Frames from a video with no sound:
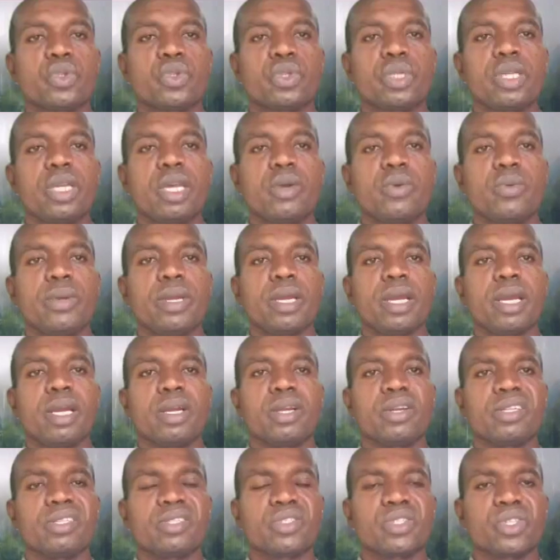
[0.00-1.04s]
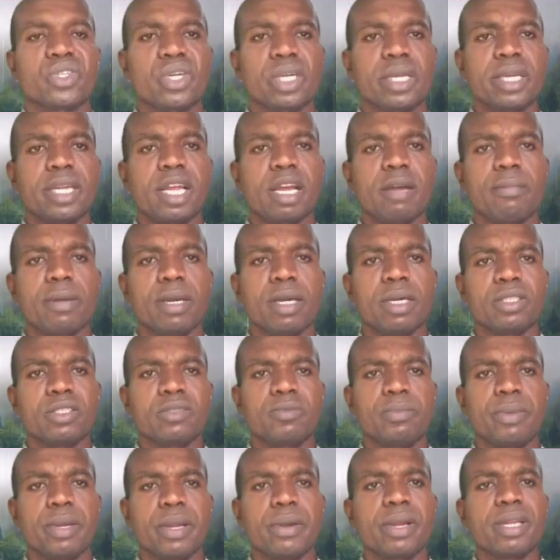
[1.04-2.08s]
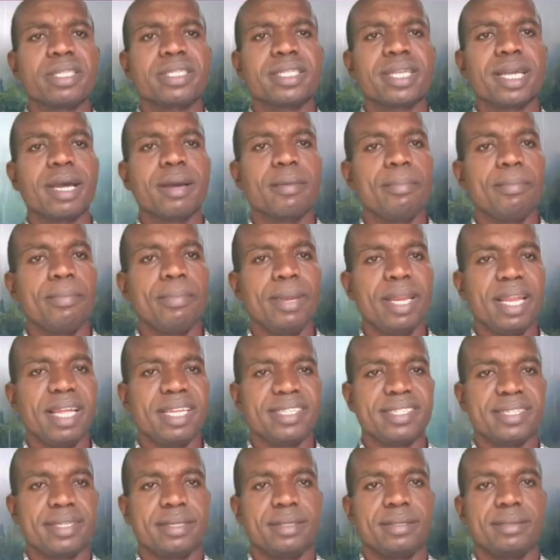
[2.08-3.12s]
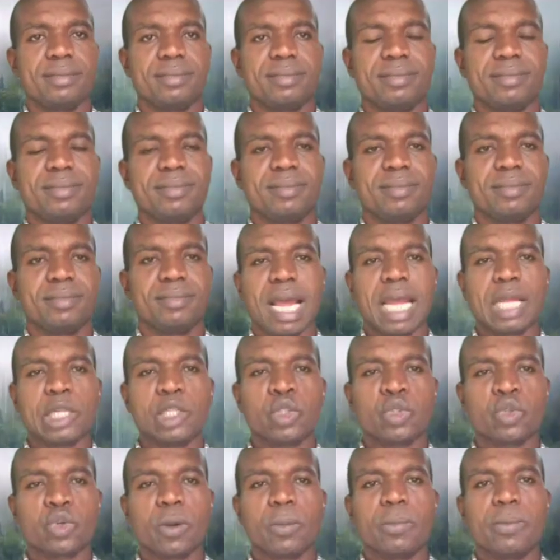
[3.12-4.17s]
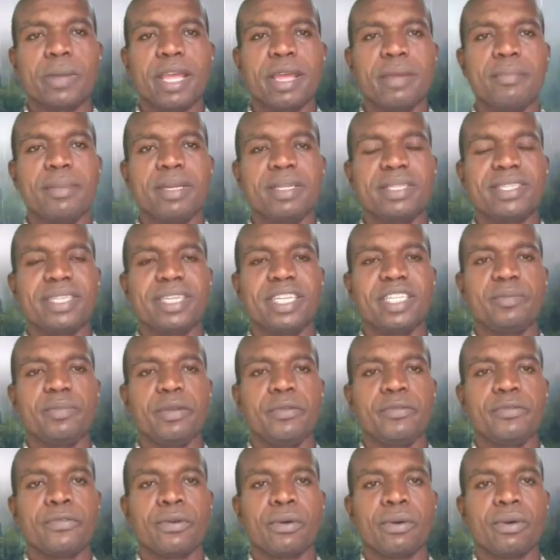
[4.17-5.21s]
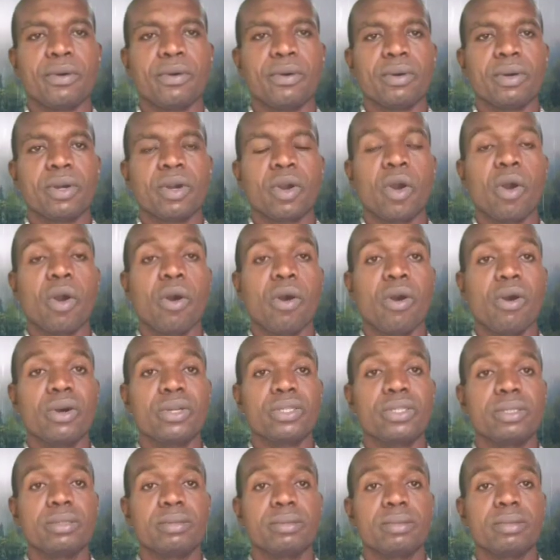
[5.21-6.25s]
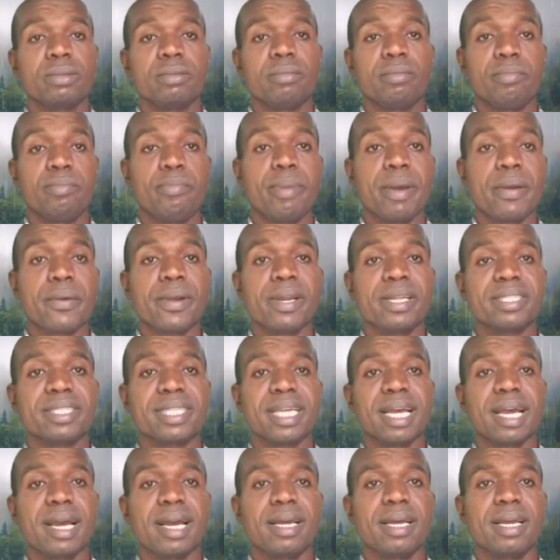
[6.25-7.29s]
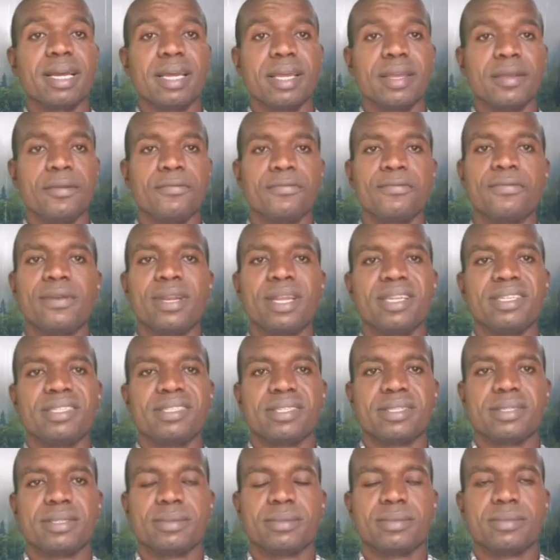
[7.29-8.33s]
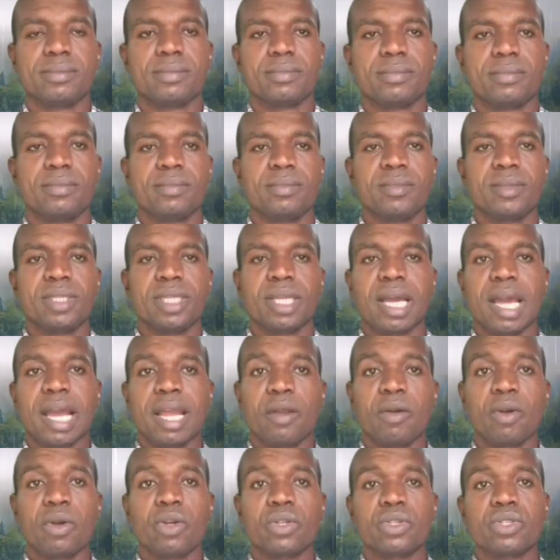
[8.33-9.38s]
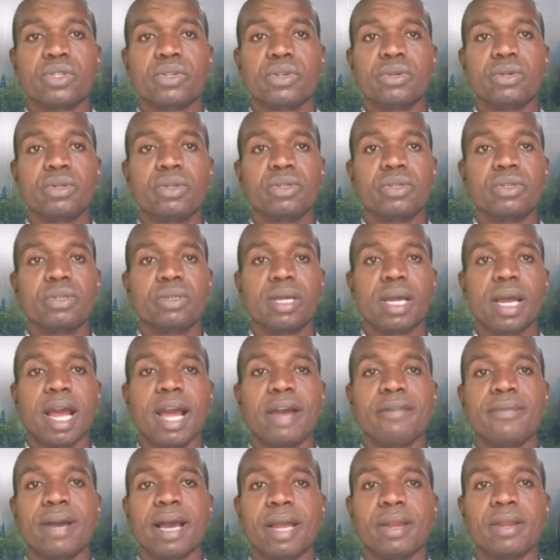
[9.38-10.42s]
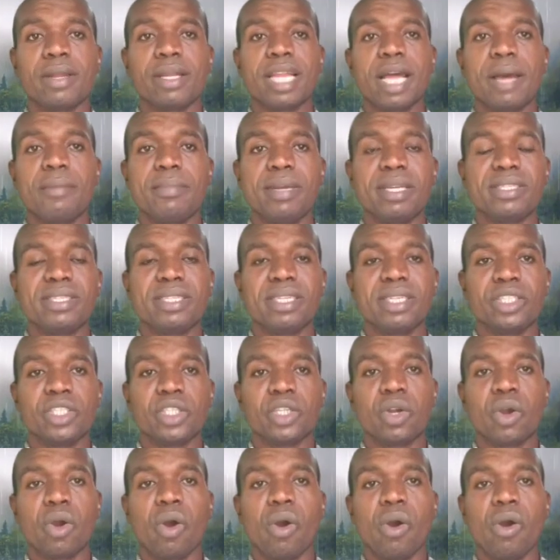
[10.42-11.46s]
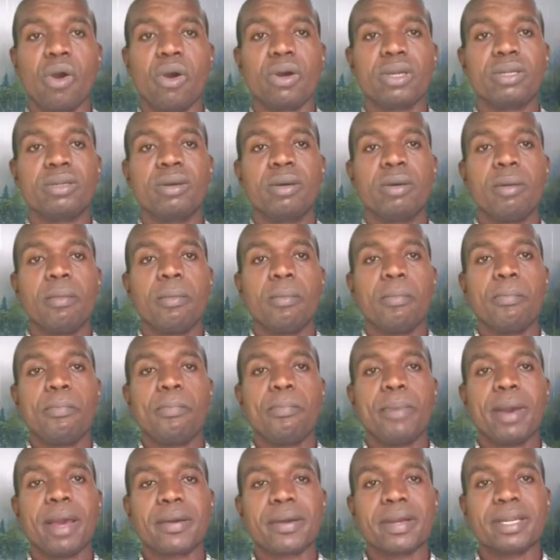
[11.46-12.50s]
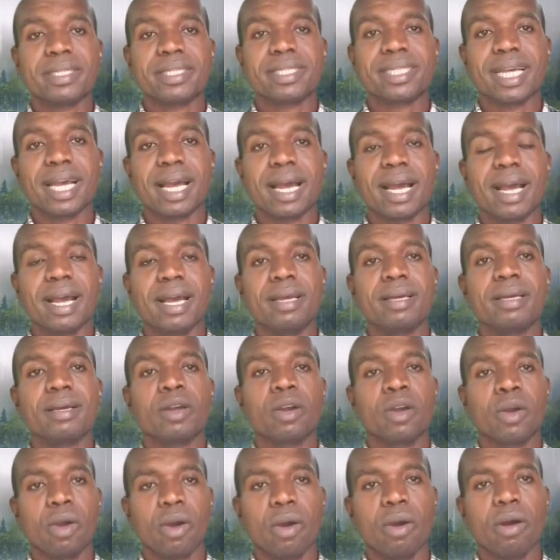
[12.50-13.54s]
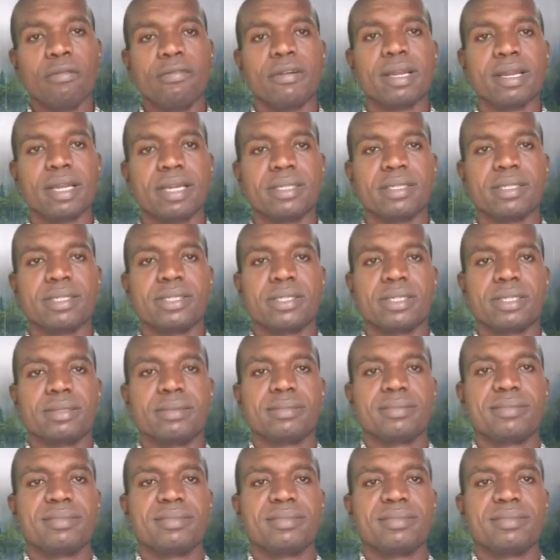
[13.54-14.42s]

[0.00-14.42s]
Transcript: Today we are talking about parental blessing. I dropped a message before called parental influence. I also have another message called parental covenant.